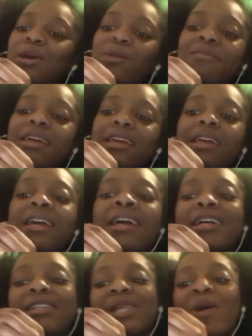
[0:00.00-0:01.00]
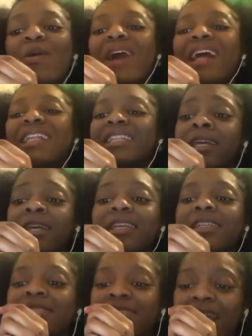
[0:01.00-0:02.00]
on me. So I think
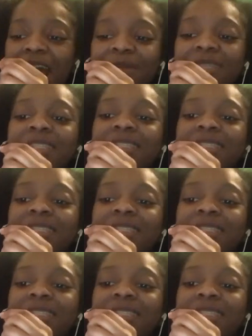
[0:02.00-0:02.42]
it's time to